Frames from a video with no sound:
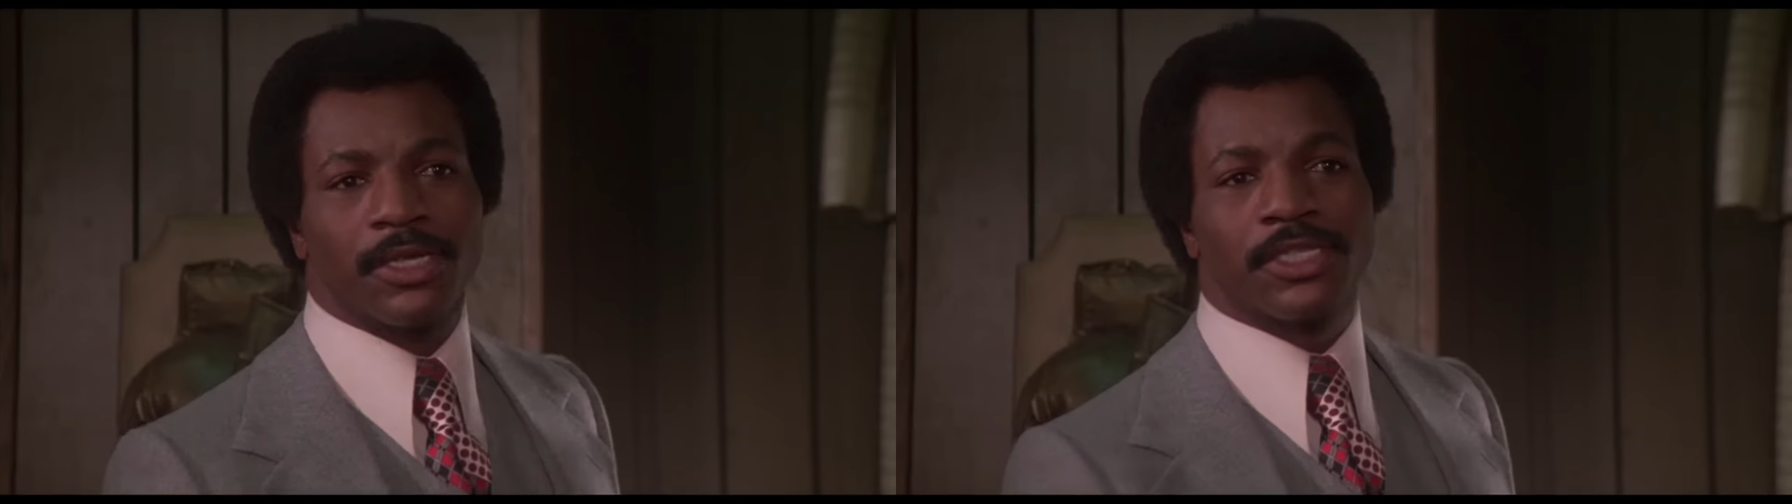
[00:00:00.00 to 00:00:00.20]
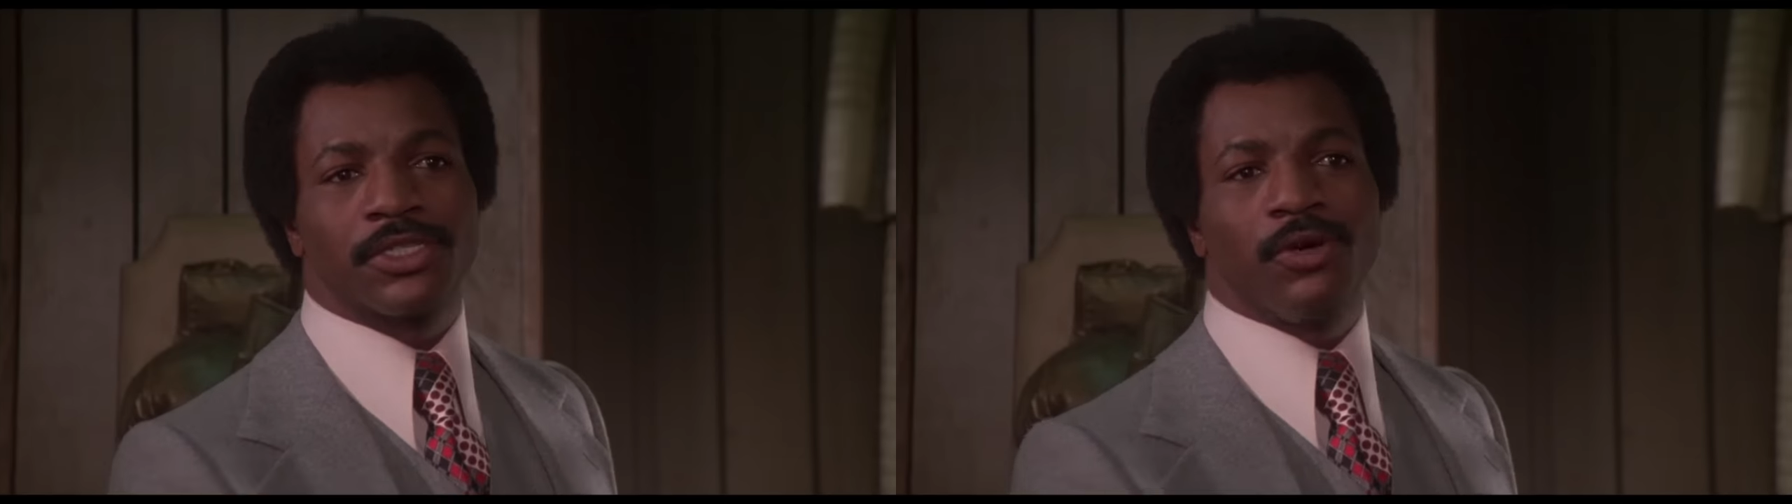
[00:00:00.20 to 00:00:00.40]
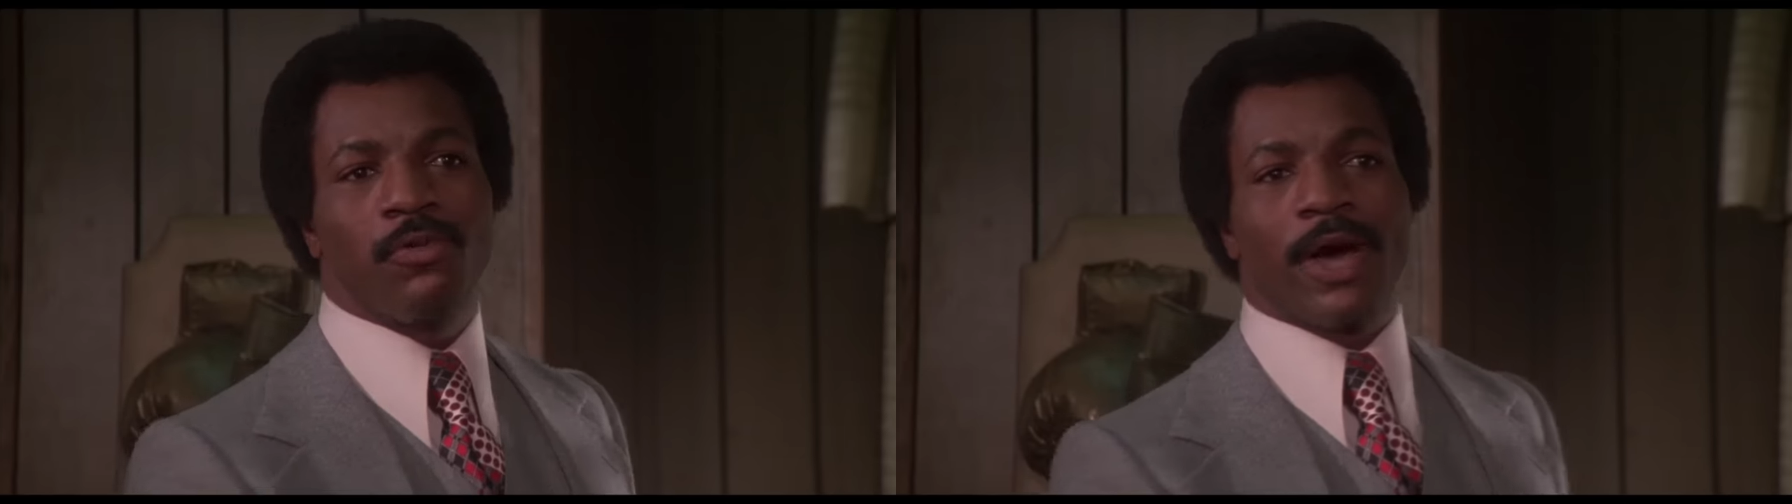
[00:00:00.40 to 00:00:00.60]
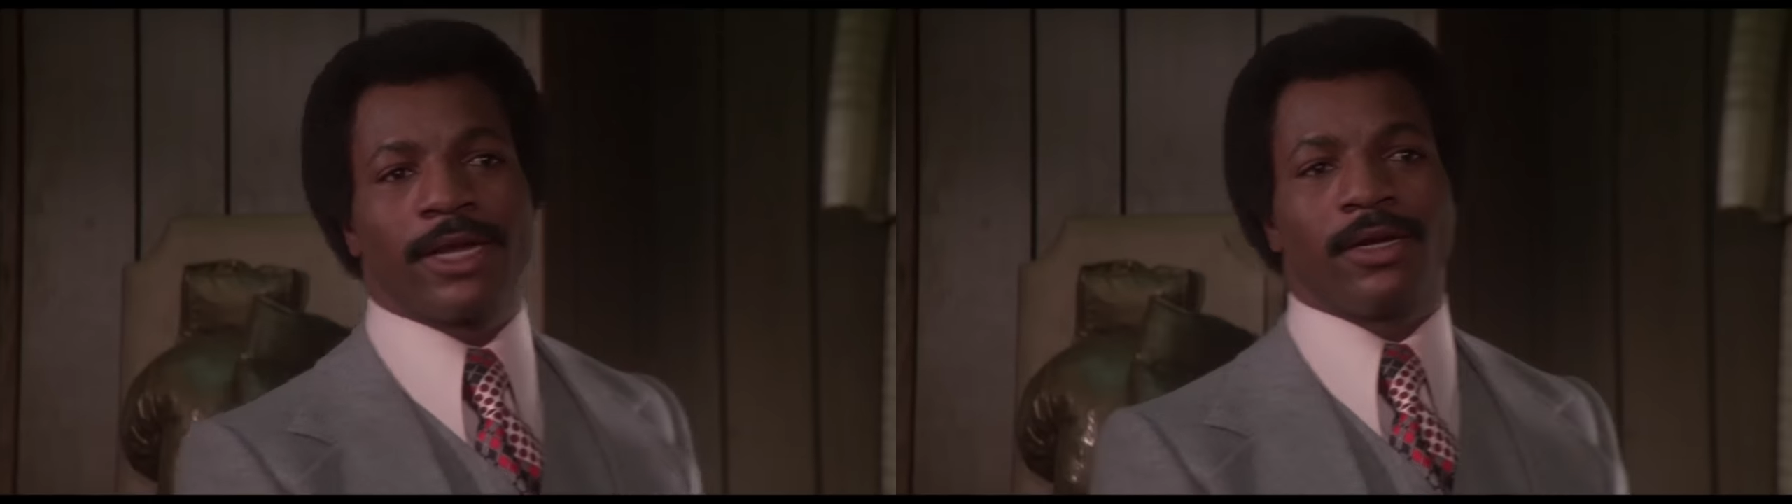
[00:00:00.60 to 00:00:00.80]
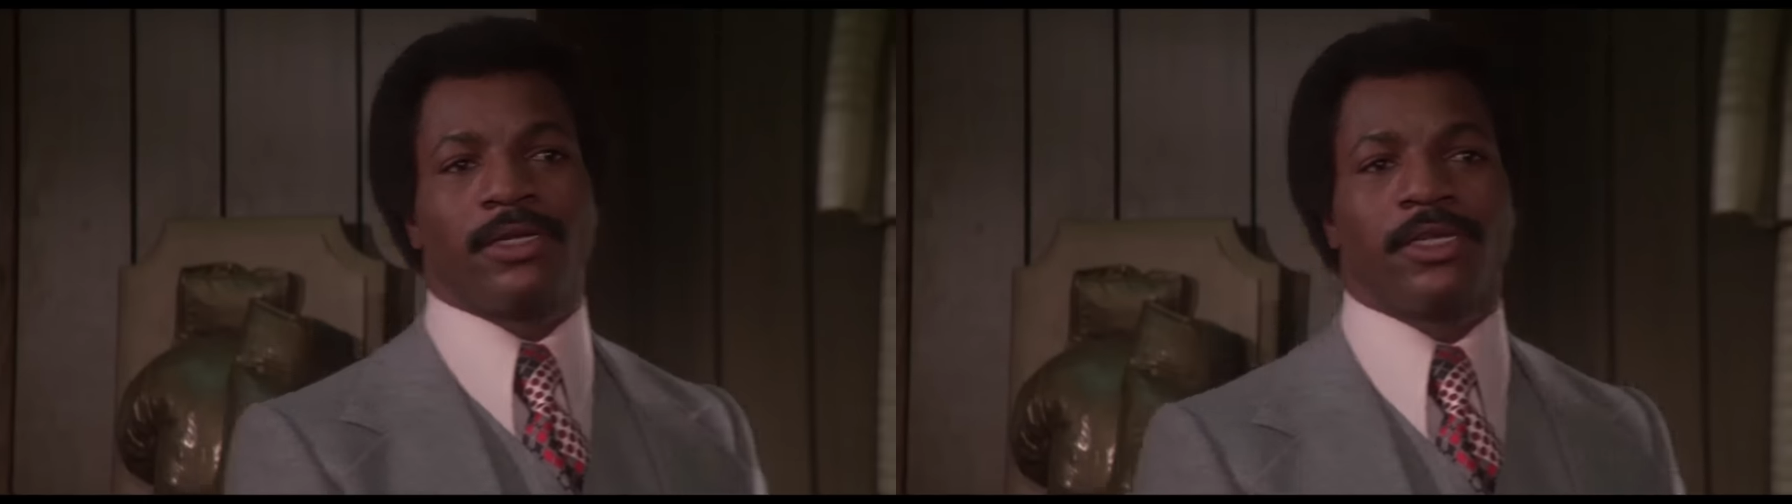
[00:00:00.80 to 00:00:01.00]
A snow
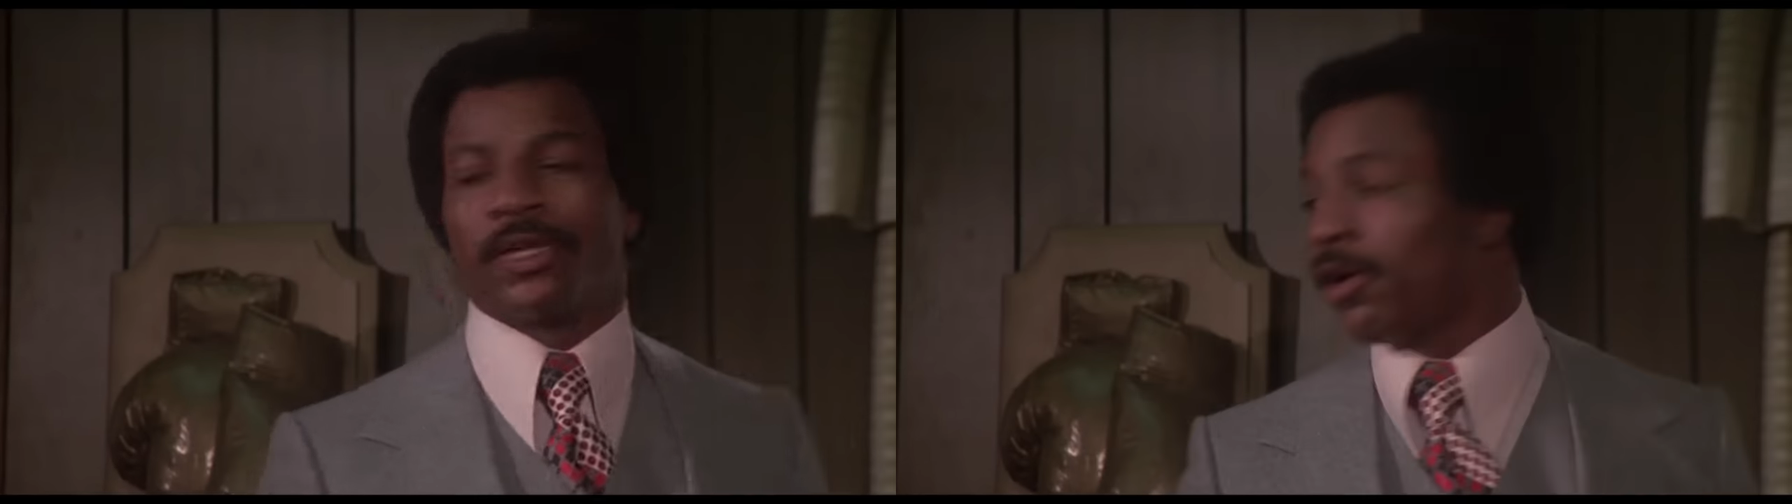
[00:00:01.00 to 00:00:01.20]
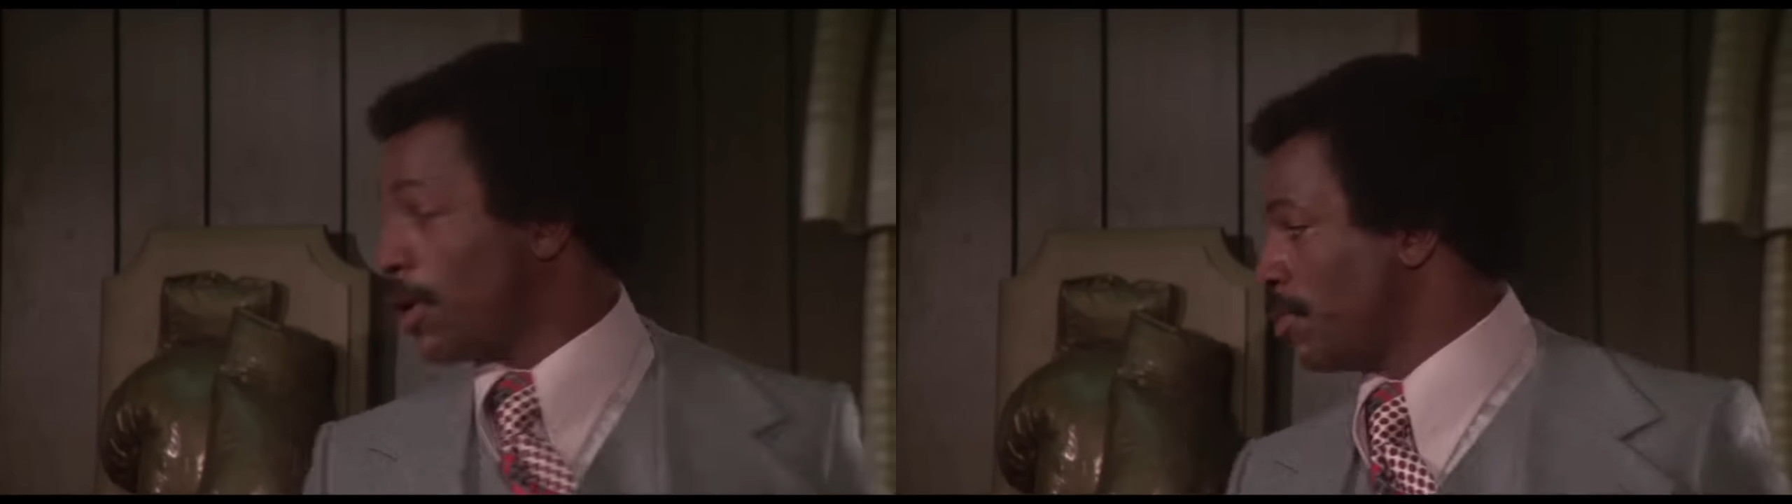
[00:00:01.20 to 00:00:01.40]
white underdog,